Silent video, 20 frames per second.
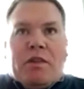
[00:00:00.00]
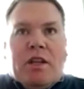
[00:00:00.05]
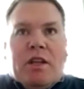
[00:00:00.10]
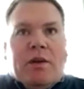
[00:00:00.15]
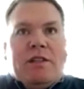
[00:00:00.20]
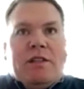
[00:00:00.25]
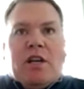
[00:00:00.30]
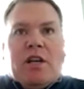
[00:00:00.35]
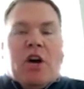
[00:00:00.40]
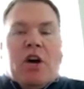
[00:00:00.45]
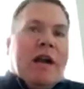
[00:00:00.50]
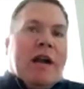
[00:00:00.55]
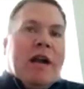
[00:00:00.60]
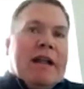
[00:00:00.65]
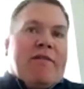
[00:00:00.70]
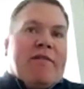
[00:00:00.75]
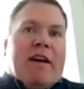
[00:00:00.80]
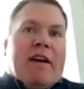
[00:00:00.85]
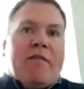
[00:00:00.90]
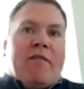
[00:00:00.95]
He's a
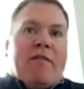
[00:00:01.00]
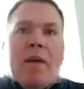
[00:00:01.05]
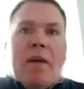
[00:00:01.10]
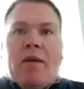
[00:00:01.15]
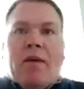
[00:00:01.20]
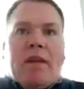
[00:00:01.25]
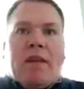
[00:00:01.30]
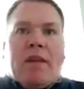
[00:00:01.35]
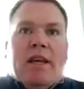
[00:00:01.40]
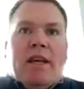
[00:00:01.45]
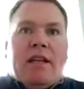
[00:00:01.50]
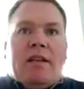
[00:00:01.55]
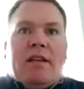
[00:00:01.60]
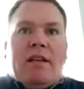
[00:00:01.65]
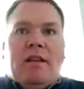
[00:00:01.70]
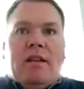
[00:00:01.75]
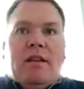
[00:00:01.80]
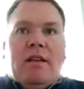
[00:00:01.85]
195-pound kid.